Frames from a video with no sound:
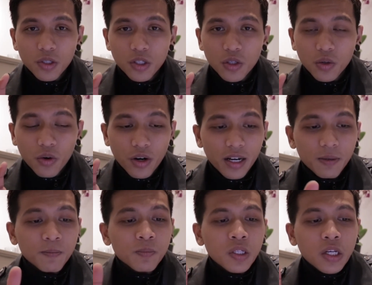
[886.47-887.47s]
So
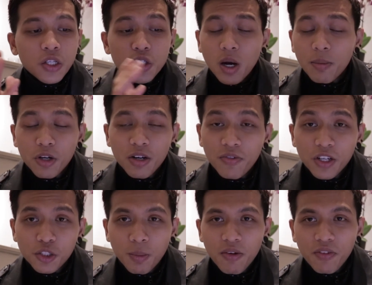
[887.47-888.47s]
alright, so I'm gonna
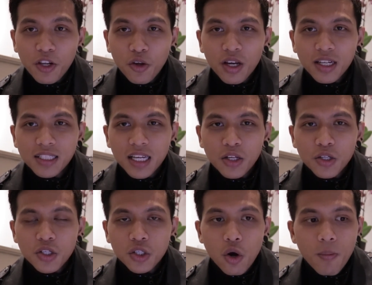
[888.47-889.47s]
finish my video here. Thank you
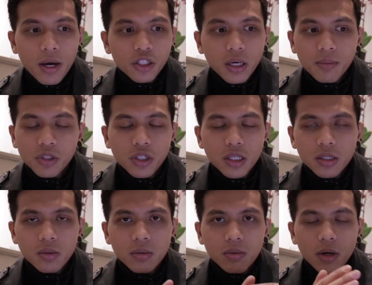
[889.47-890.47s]
so much. I'm
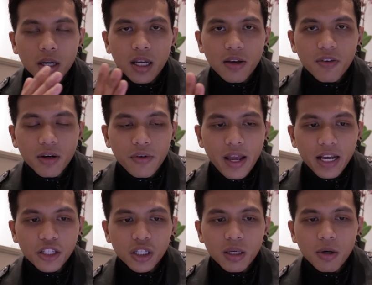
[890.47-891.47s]
just want to give a
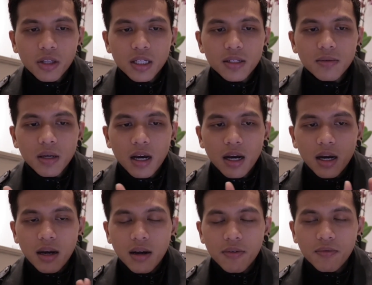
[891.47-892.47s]
reaction about this
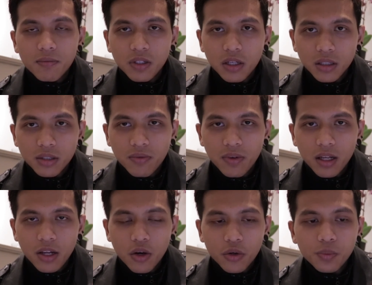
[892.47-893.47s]
girl
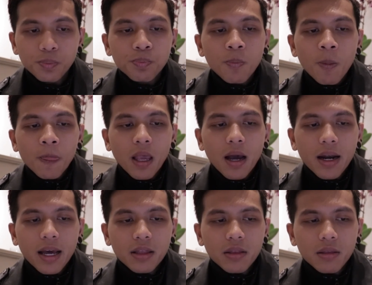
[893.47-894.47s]
video, and
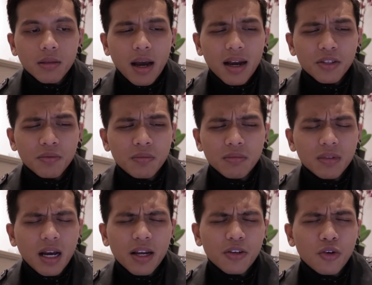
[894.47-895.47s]

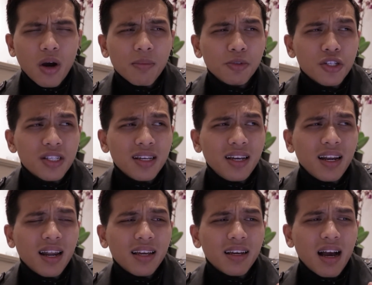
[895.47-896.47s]
I don't know, I'm just thinking
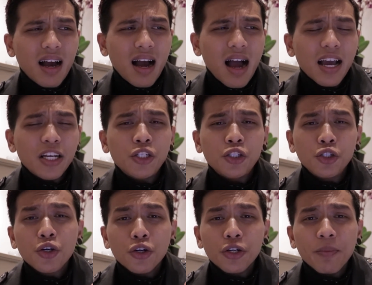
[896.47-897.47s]
like I
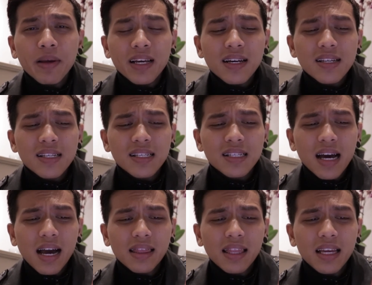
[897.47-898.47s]
should, because
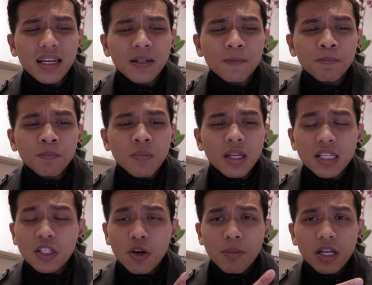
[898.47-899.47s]
I think
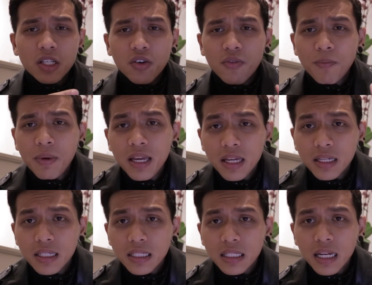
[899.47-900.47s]
it's not because of
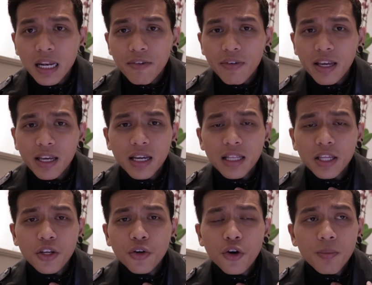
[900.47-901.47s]
me living here in the
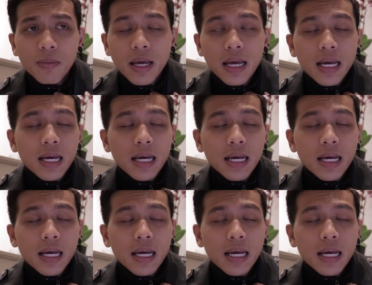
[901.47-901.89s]
Europe.